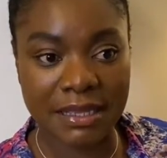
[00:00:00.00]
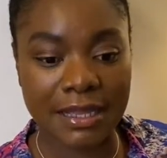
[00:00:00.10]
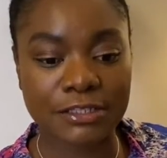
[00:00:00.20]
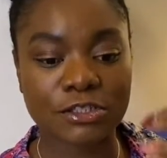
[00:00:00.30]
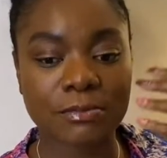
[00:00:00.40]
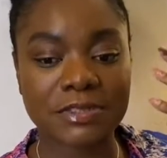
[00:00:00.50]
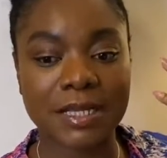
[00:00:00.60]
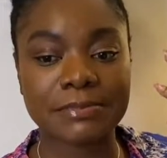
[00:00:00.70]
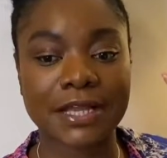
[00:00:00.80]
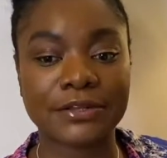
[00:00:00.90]
and
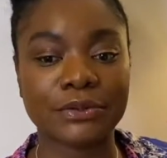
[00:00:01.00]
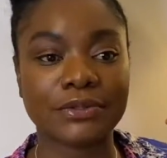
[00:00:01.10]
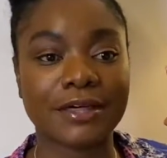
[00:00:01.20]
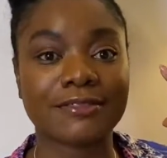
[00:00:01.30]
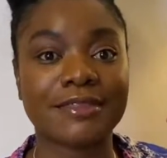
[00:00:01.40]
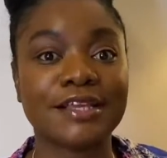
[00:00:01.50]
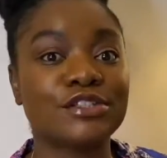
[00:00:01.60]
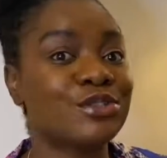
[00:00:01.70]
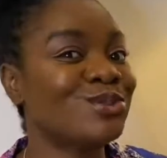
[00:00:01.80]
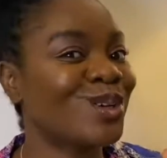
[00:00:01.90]
sometimes I know that things
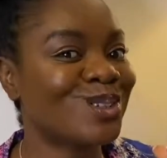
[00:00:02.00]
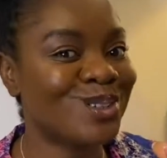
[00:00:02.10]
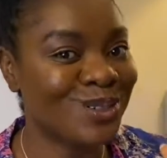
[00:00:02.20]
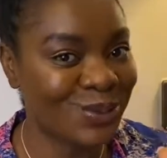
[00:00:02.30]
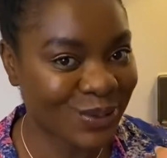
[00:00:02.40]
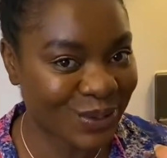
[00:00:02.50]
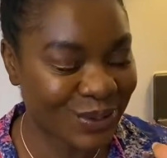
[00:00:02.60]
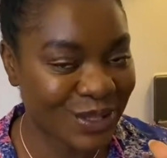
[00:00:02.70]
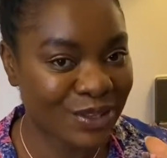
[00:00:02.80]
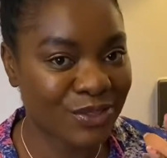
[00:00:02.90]
do not look
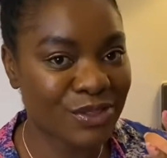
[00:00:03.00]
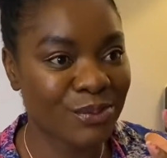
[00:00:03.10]
the